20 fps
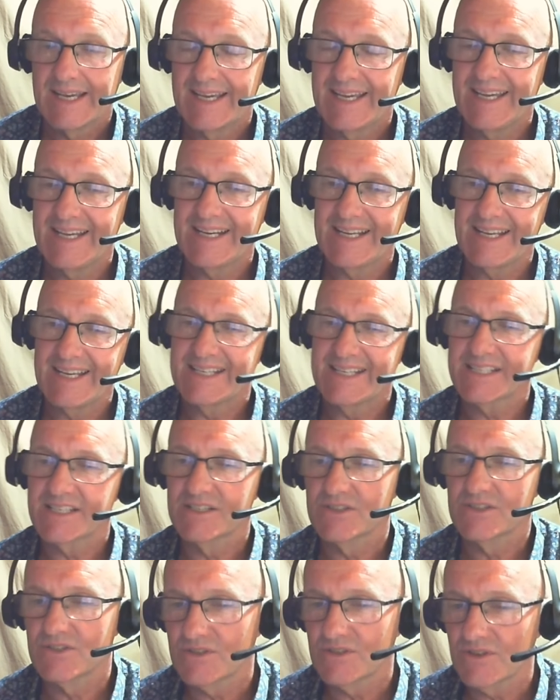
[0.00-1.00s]
It is
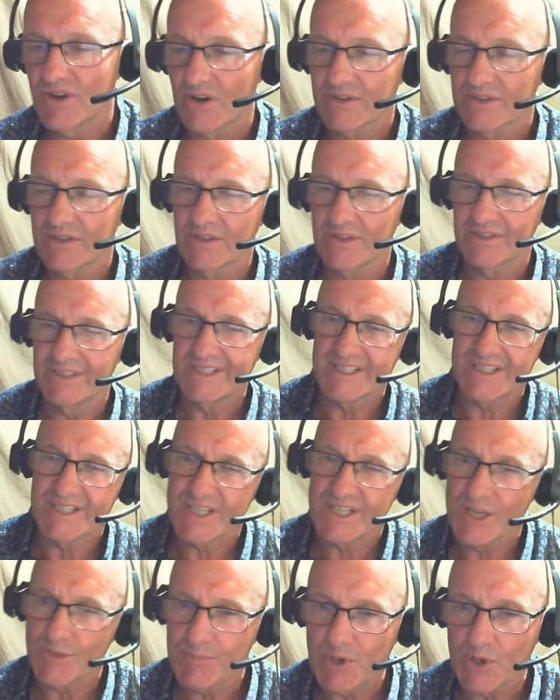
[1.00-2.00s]
not your
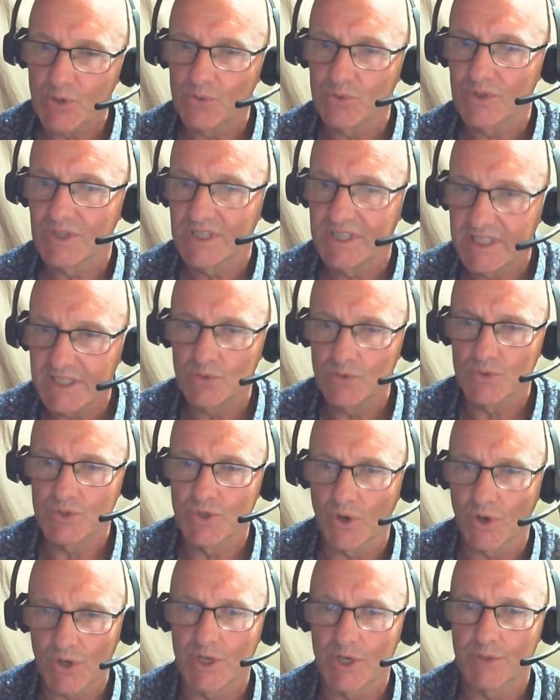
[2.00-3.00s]
typical legal
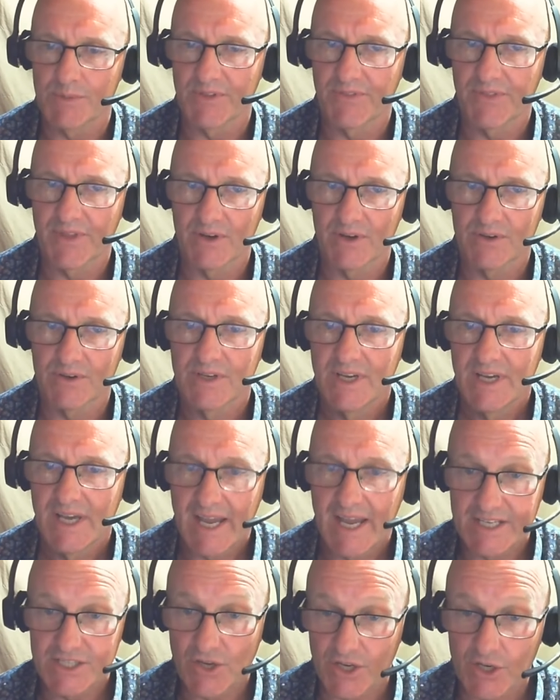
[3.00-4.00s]
document, though.
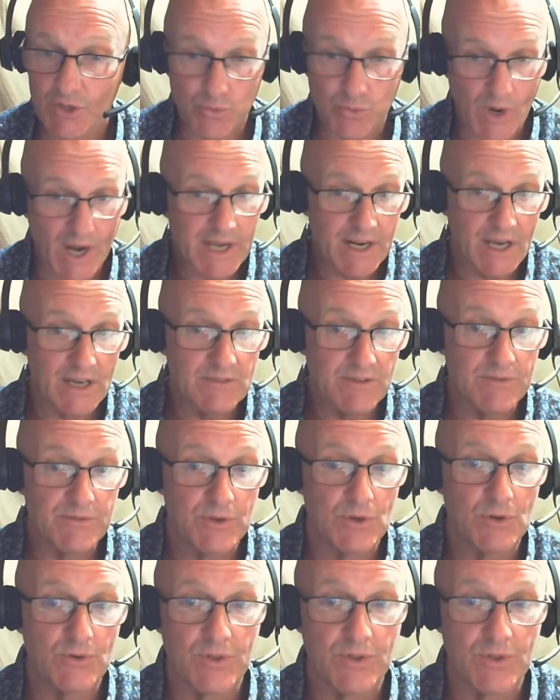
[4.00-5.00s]
It's got a great overview of